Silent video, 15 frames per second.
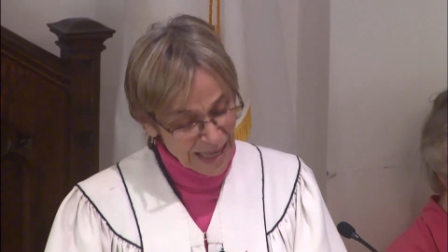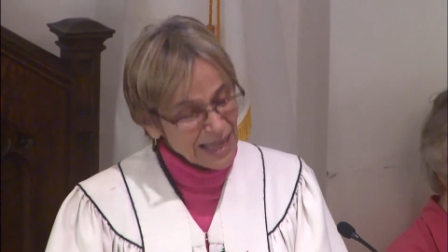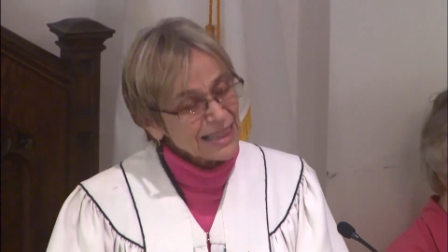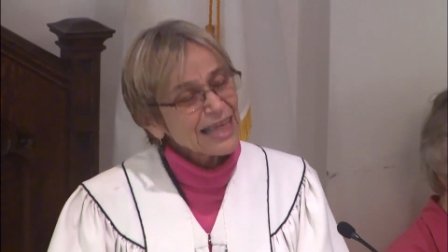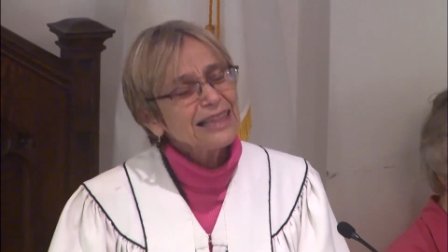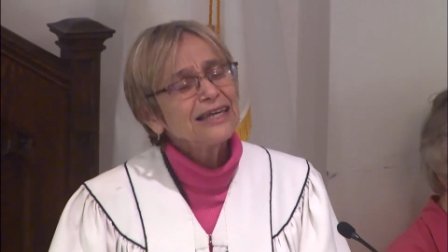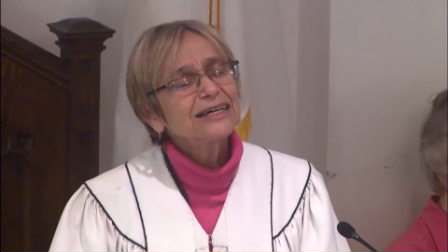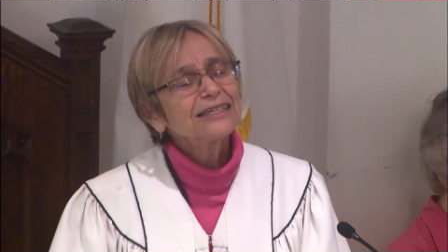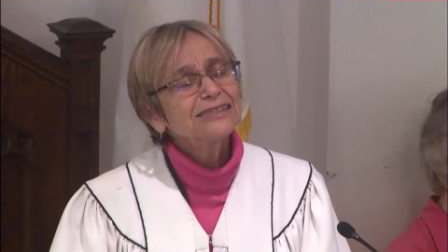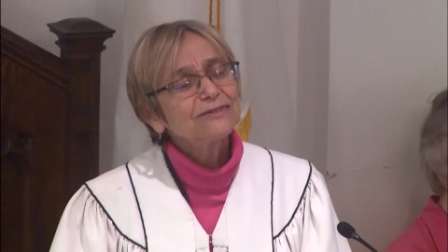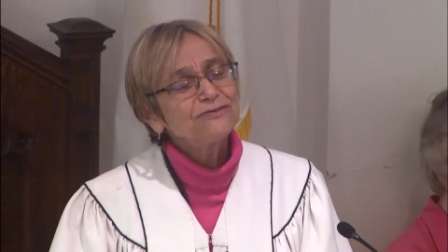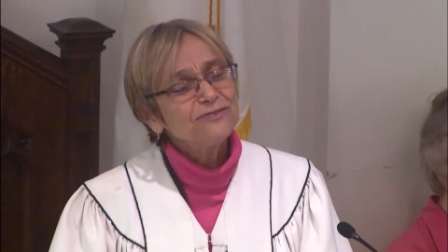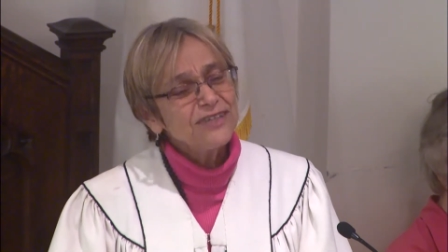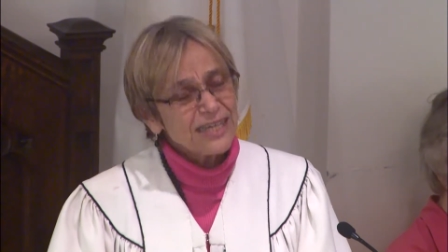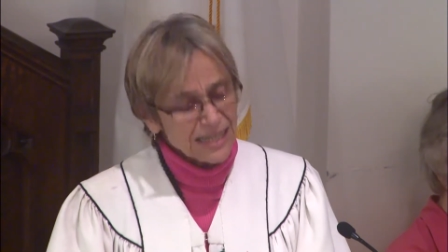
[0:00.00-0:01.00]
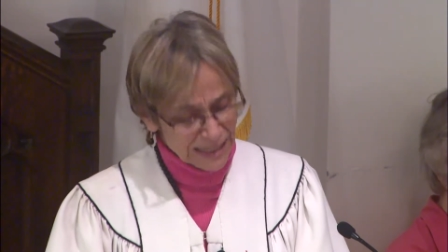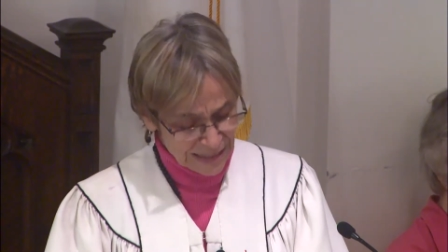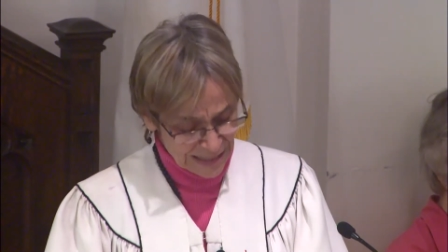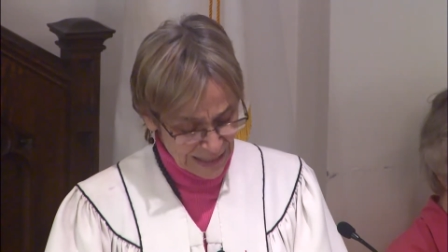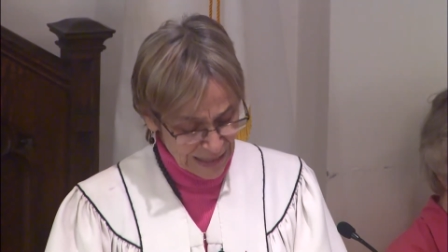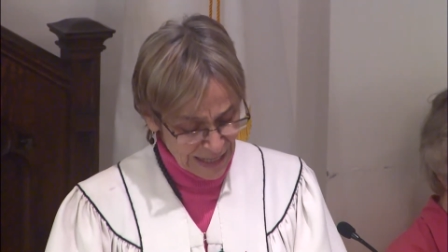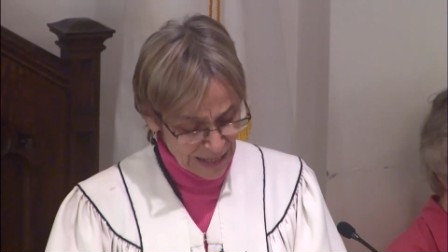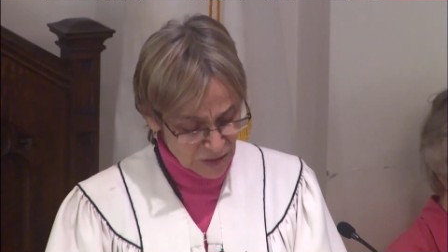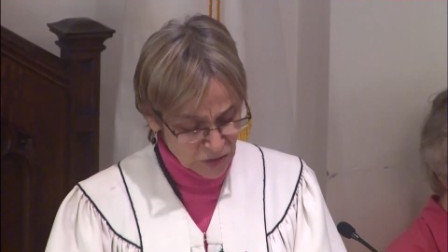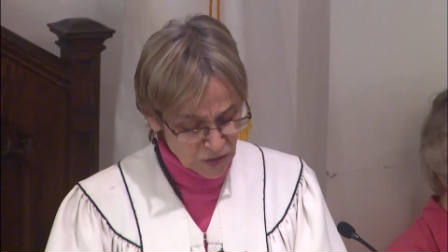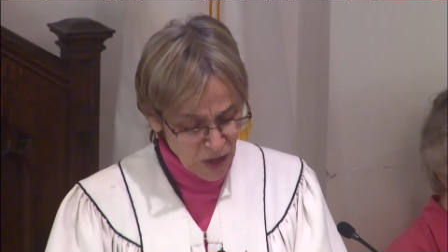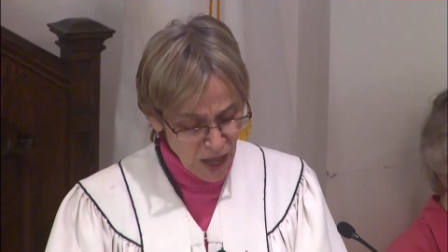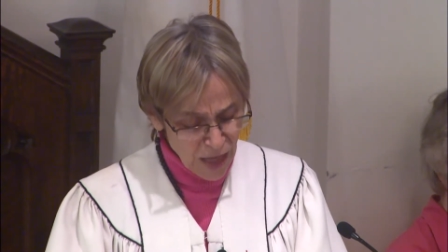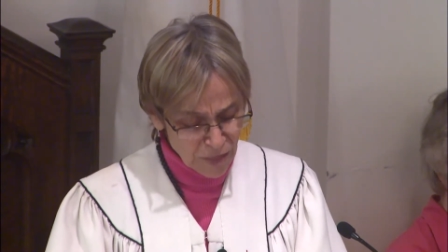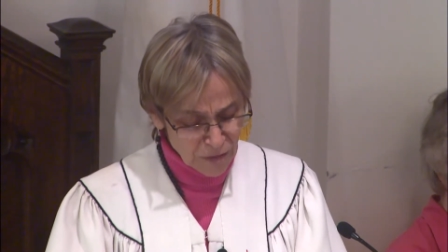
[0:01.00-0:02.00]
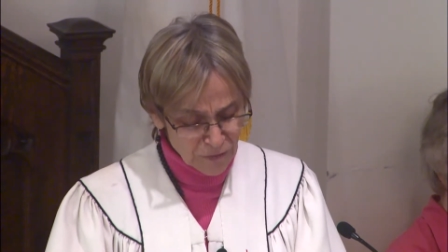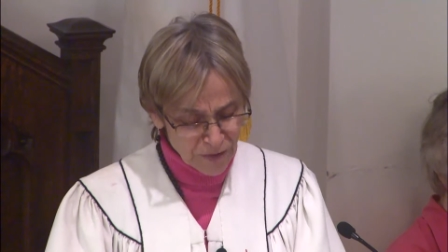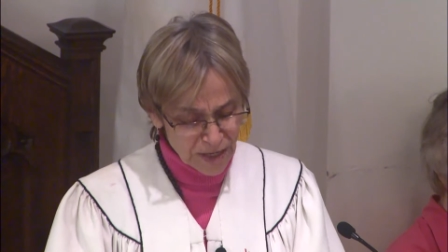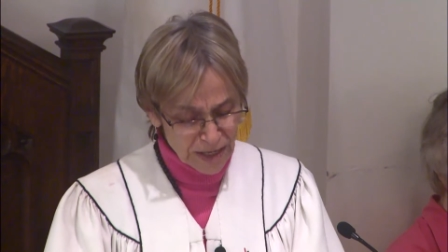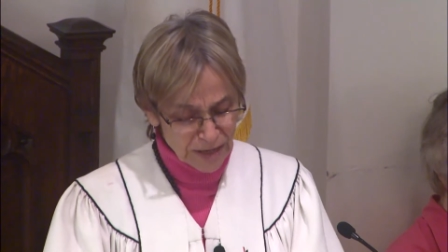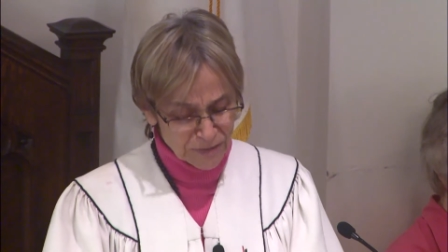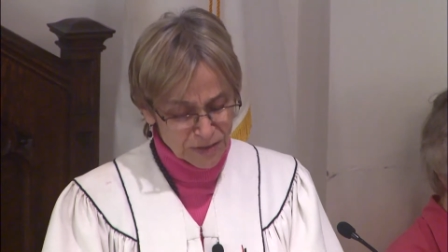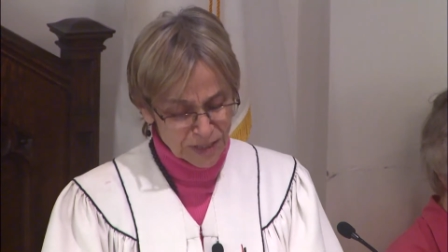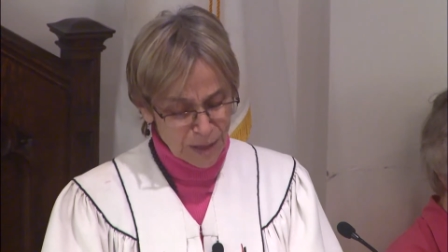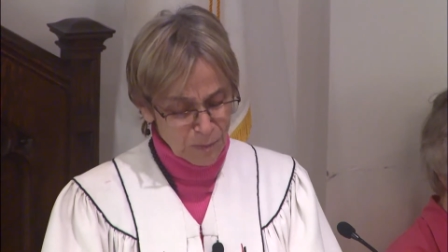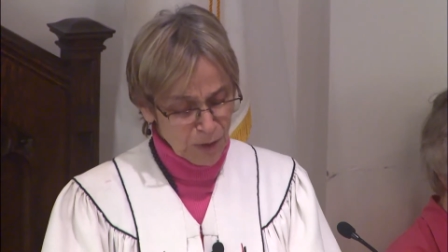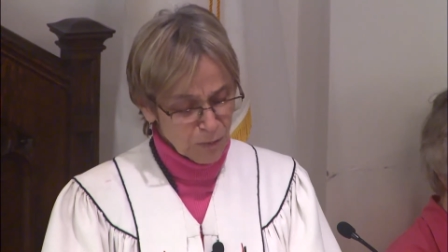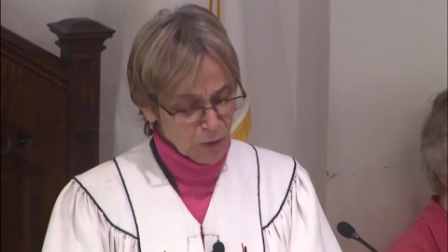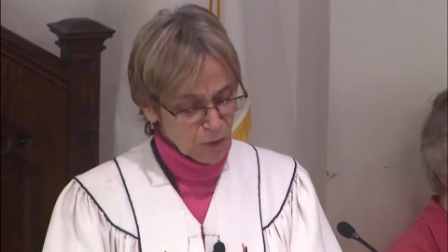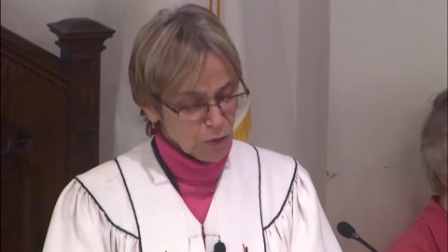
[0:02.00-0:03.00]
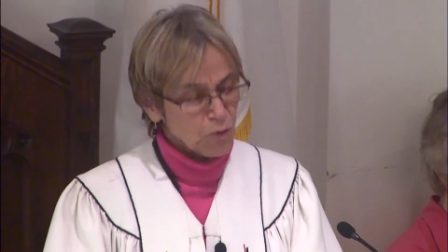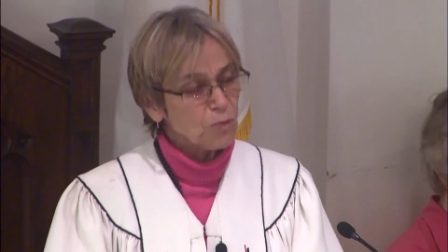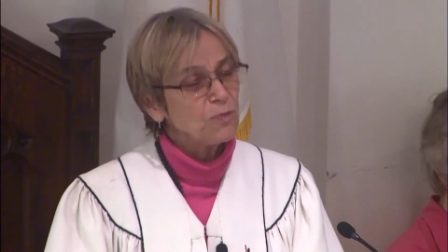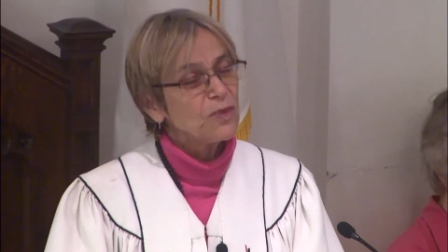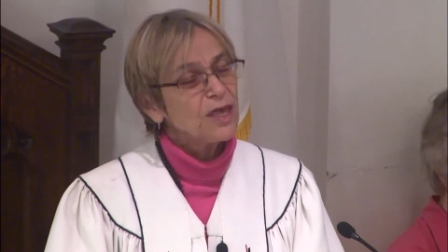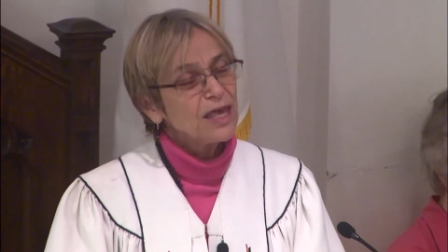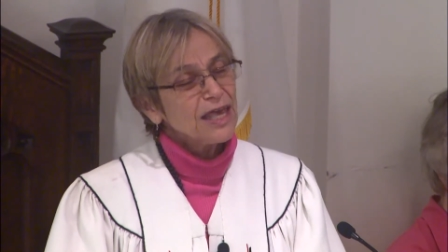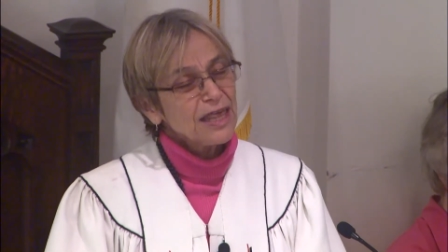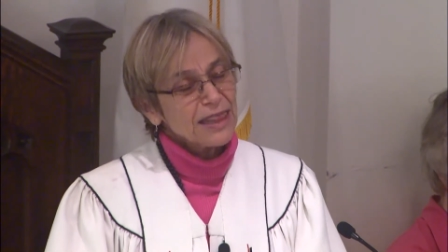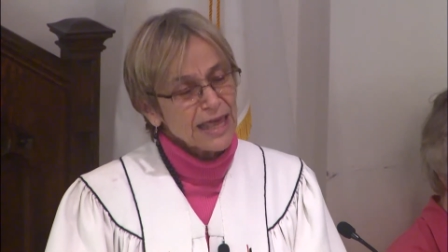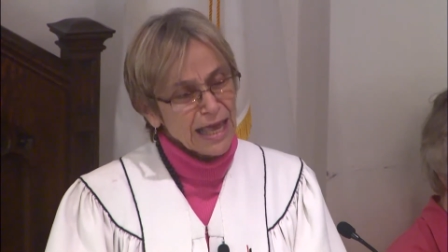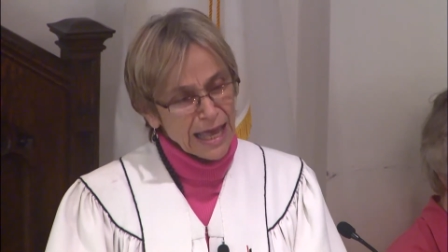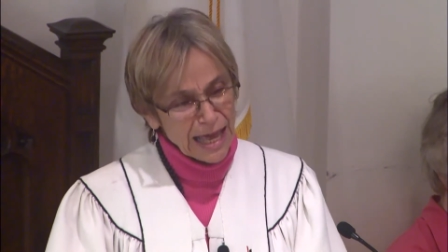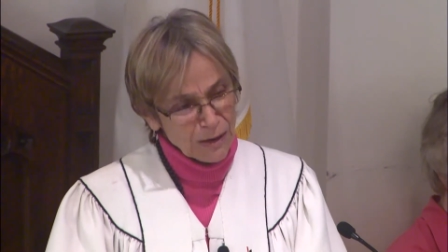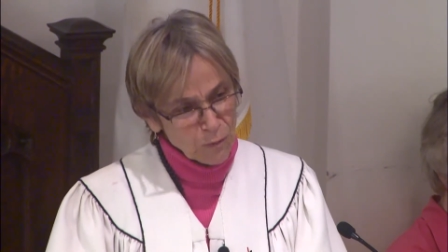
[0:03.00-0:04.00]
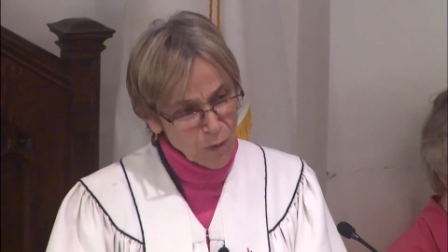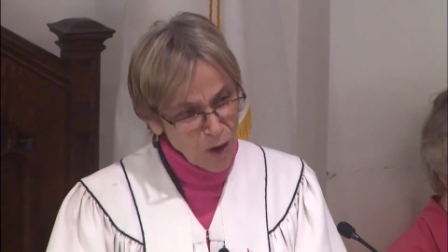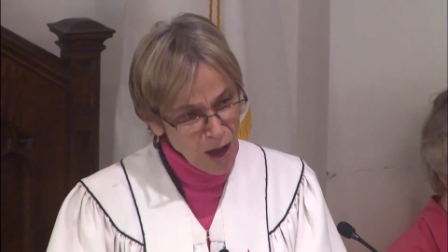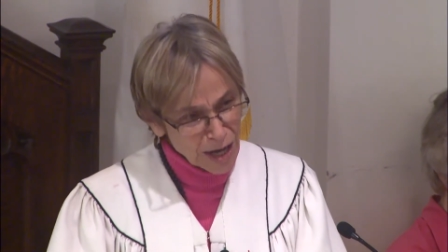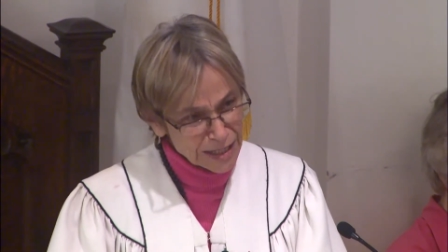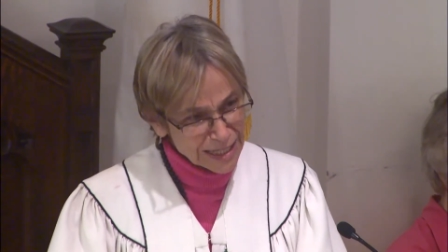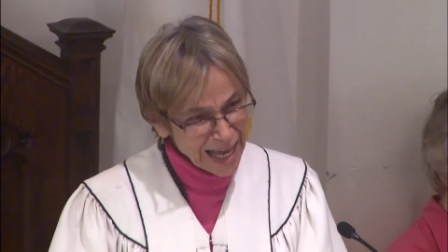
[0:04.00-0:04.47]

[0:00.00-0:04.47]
They look at the feet, and they saw the feet of someone with whom they had walked